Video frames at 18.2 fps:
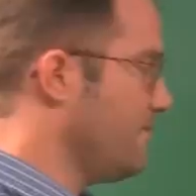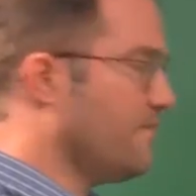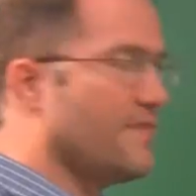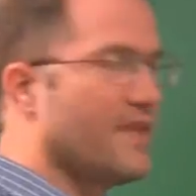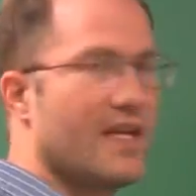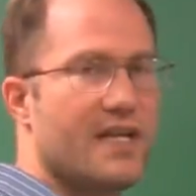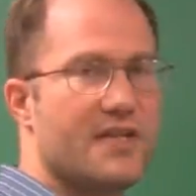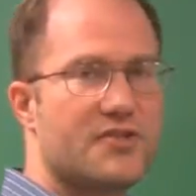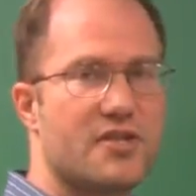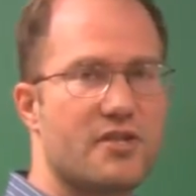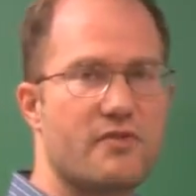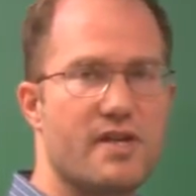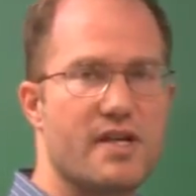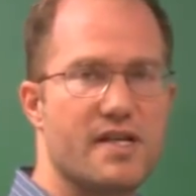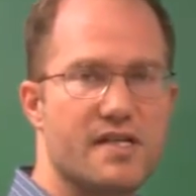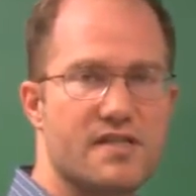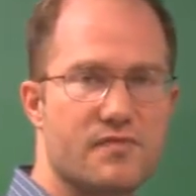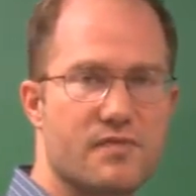the issue
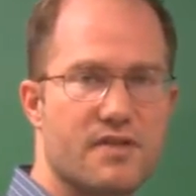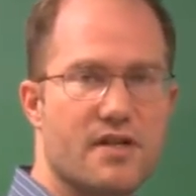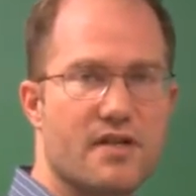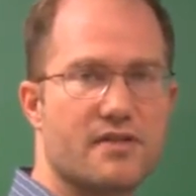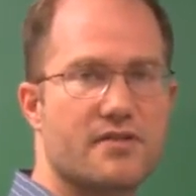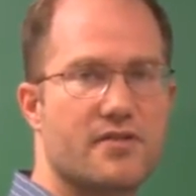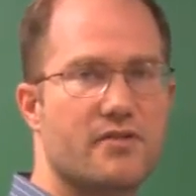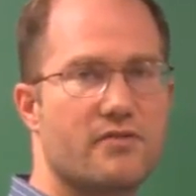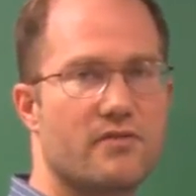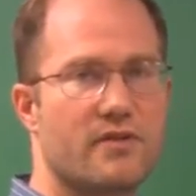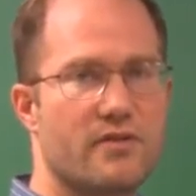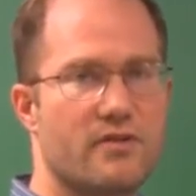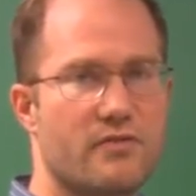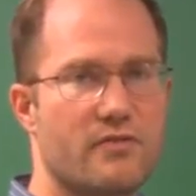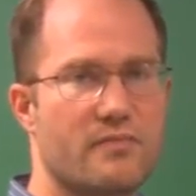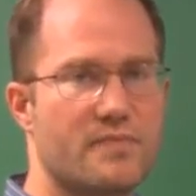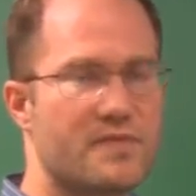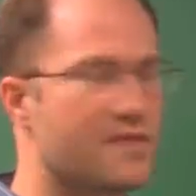is with our two
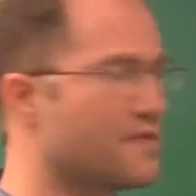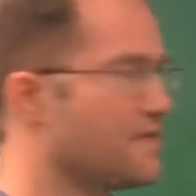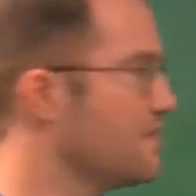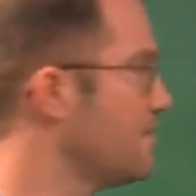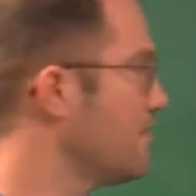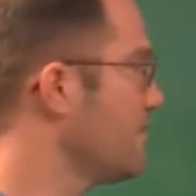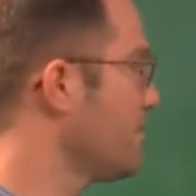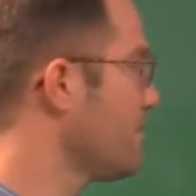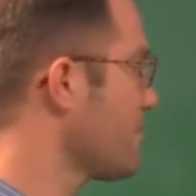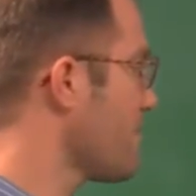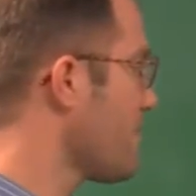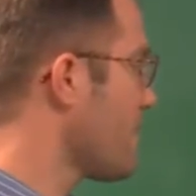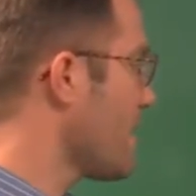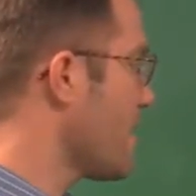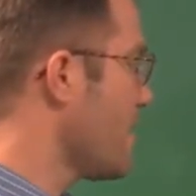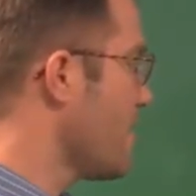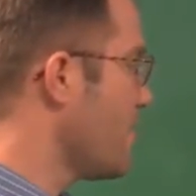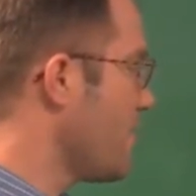loops,
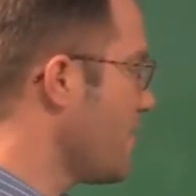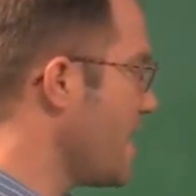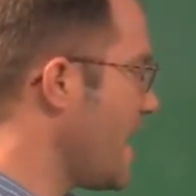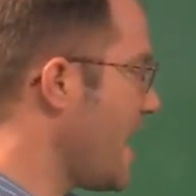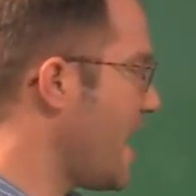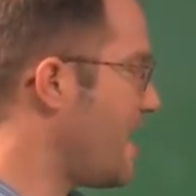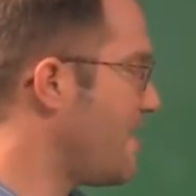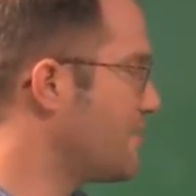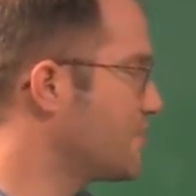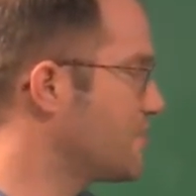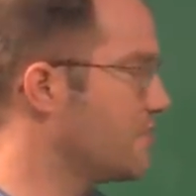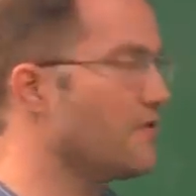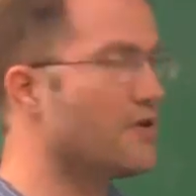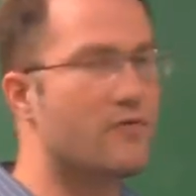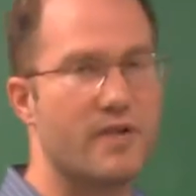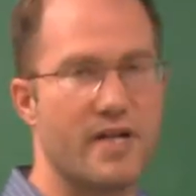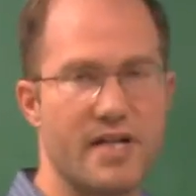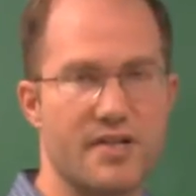we have two
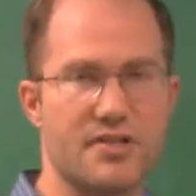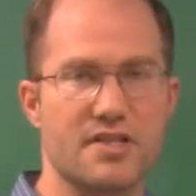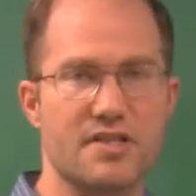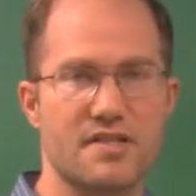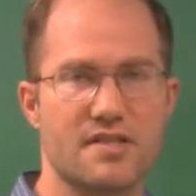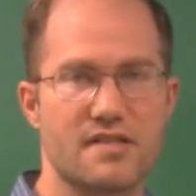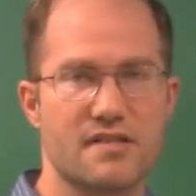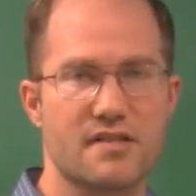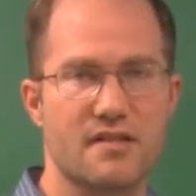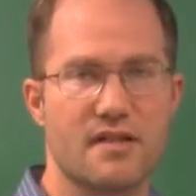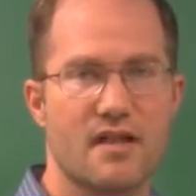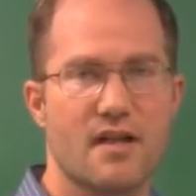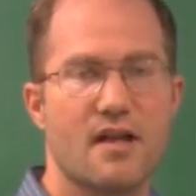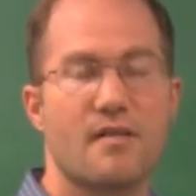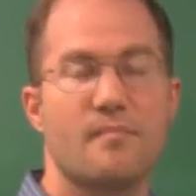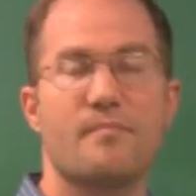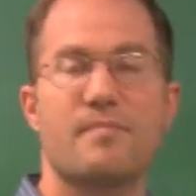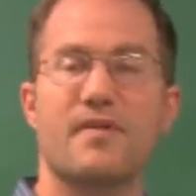equations,
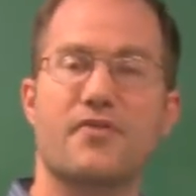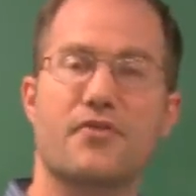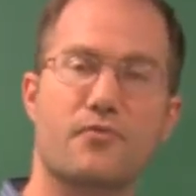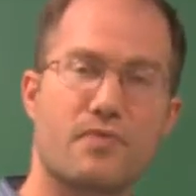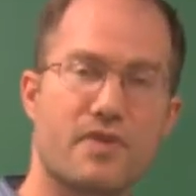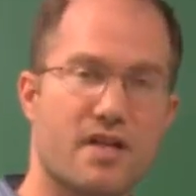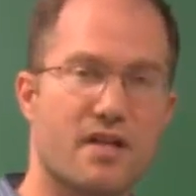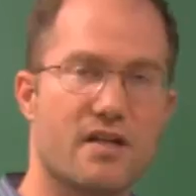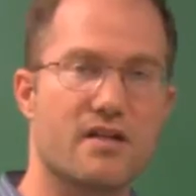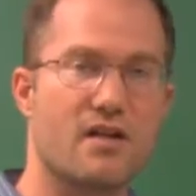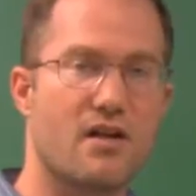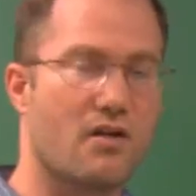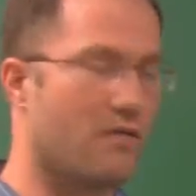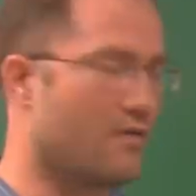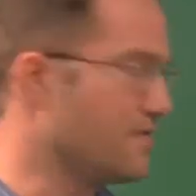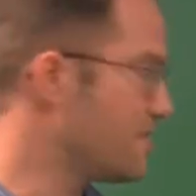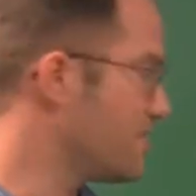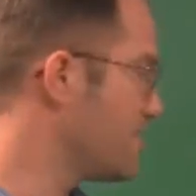but three
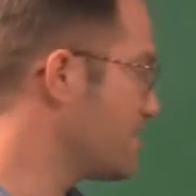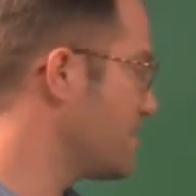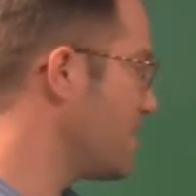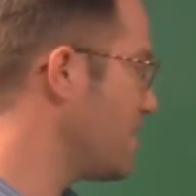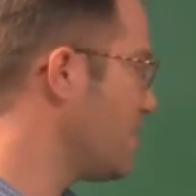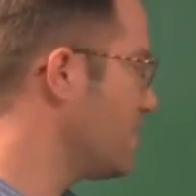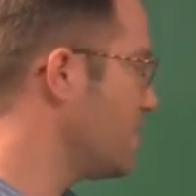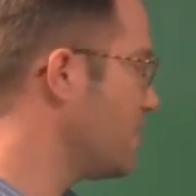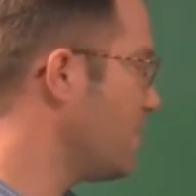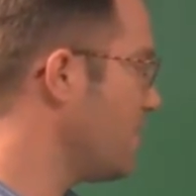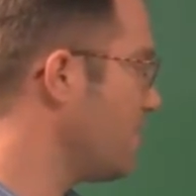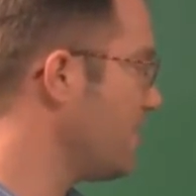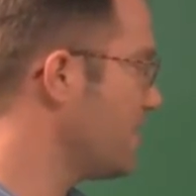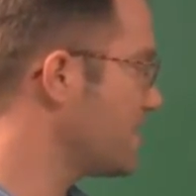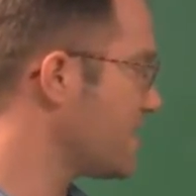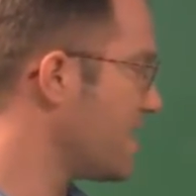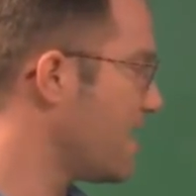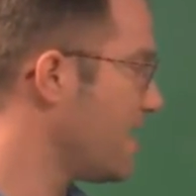unknowns. You see, unknown
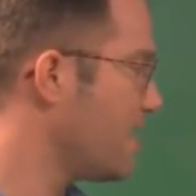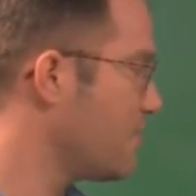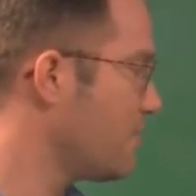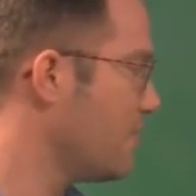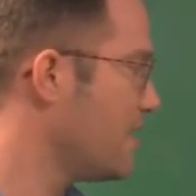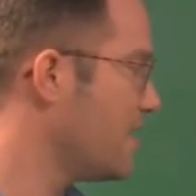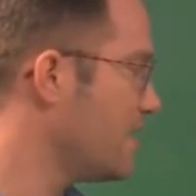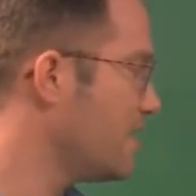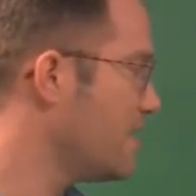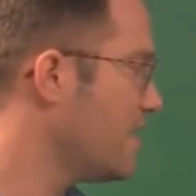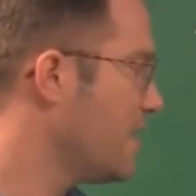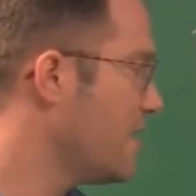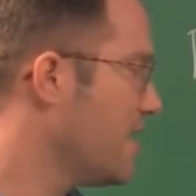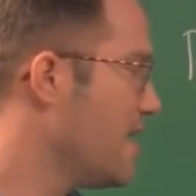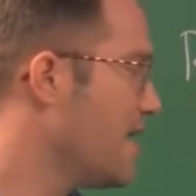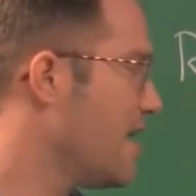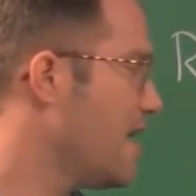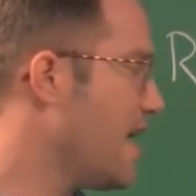is I1,
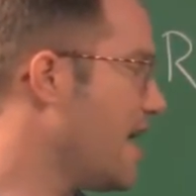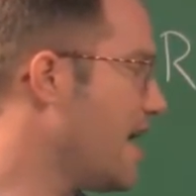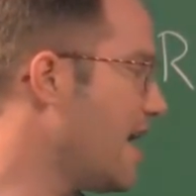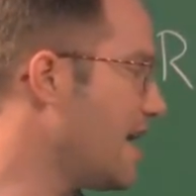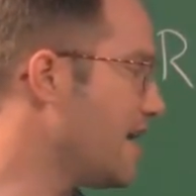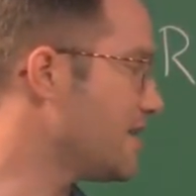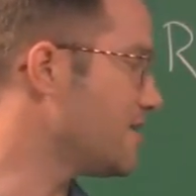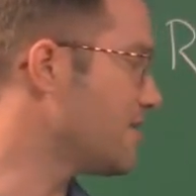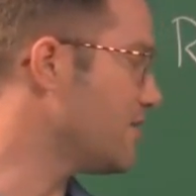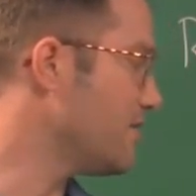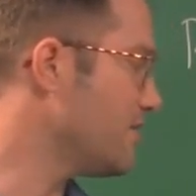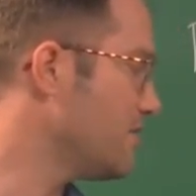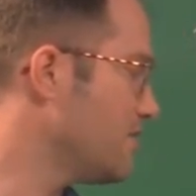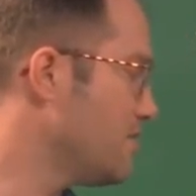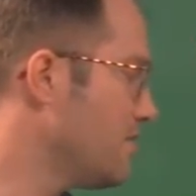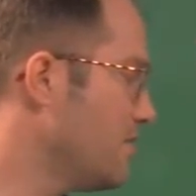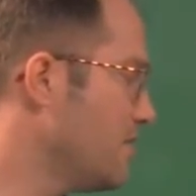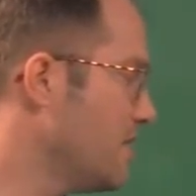
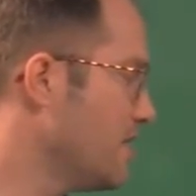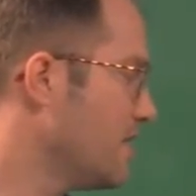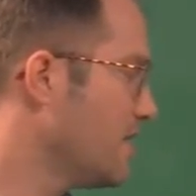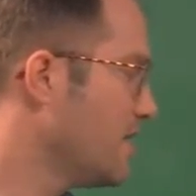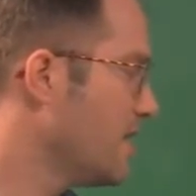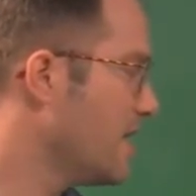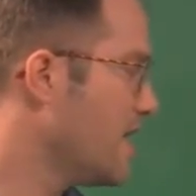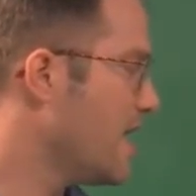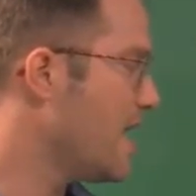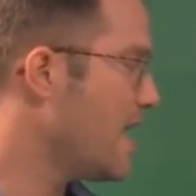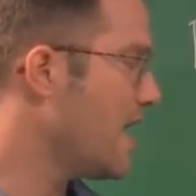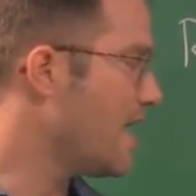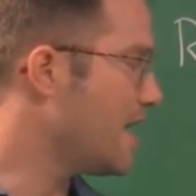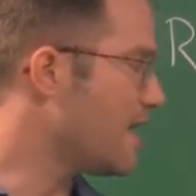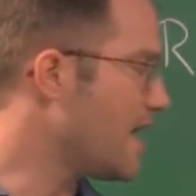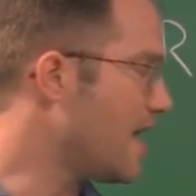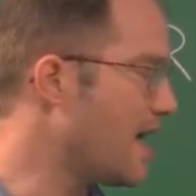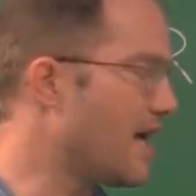I2,
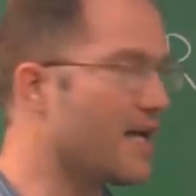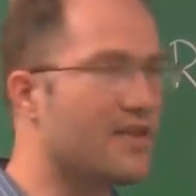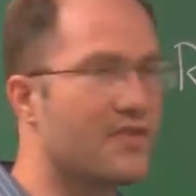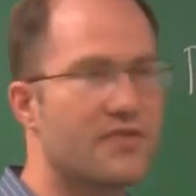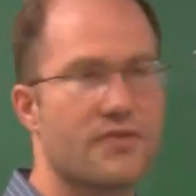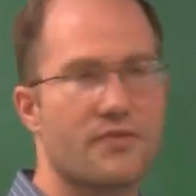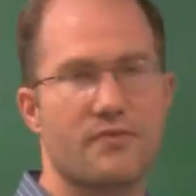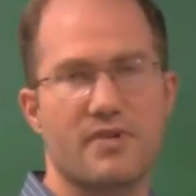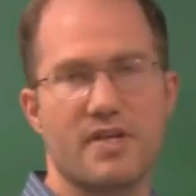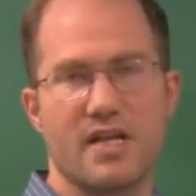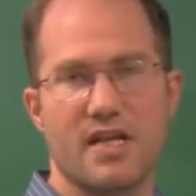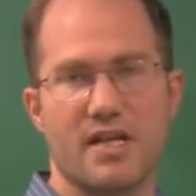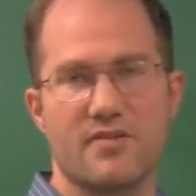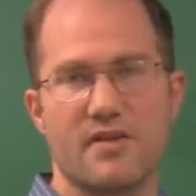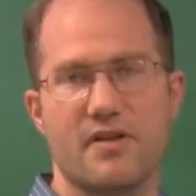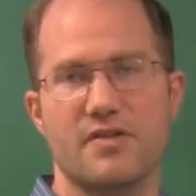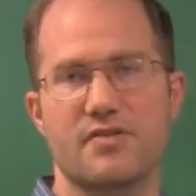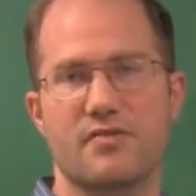and I3.
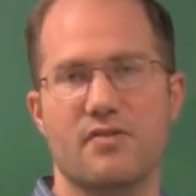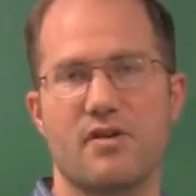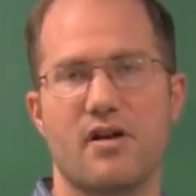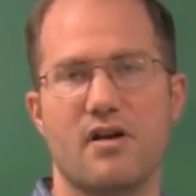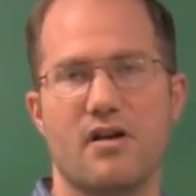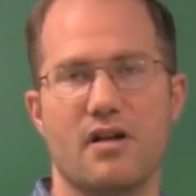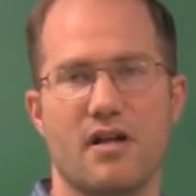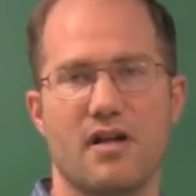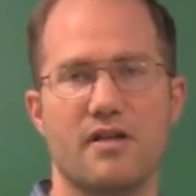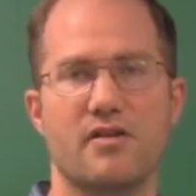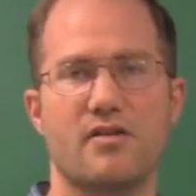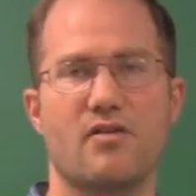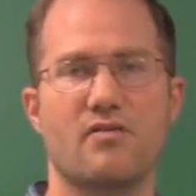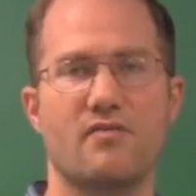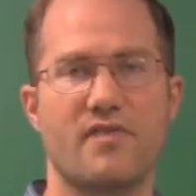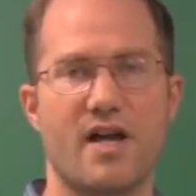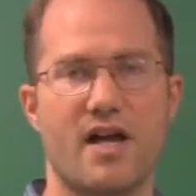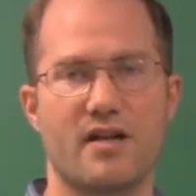Those are all
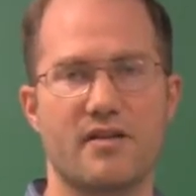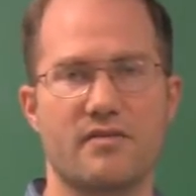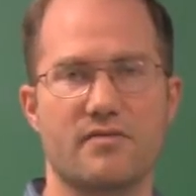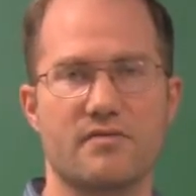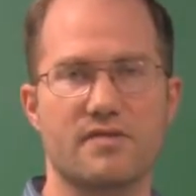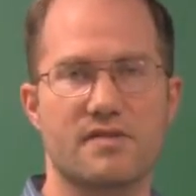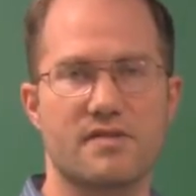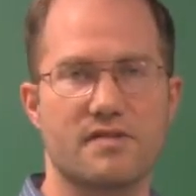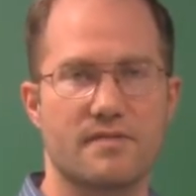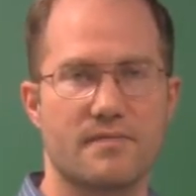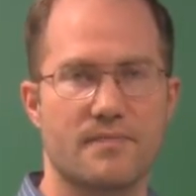unknown values.